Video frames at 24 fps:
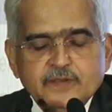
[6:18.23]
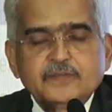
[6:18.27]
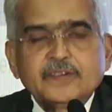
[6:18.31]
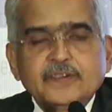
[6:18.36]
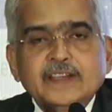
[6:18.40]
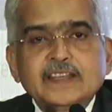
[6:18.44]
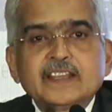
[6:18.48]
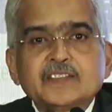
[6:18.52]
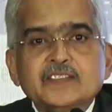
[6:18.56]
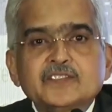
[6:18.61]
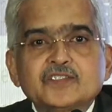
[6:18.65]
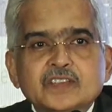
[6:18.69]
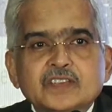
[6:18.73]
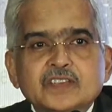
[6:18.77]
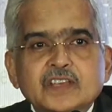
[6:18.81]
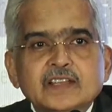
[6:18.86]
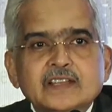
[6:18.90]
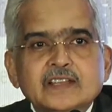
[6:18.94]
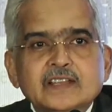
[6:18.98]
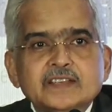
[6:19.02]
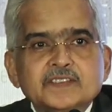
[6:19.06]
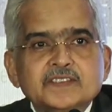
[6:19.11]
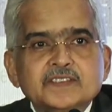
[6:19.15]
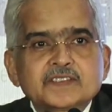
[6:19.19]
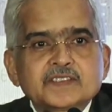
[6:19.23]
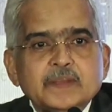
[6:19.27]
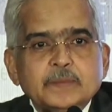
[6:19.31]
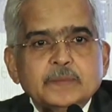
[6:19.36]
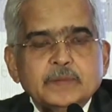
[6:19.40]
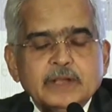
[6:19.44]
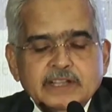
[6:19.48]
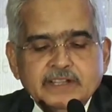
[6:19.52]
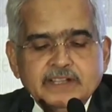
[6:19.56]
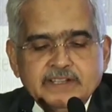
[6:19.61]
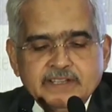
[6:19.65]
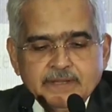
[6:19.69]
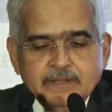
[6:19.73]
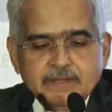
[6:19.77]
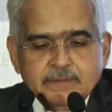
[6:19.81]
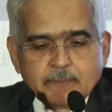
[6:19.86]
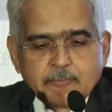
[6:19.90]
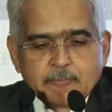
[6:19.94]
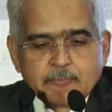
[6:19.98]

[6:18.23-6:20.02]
financial stability.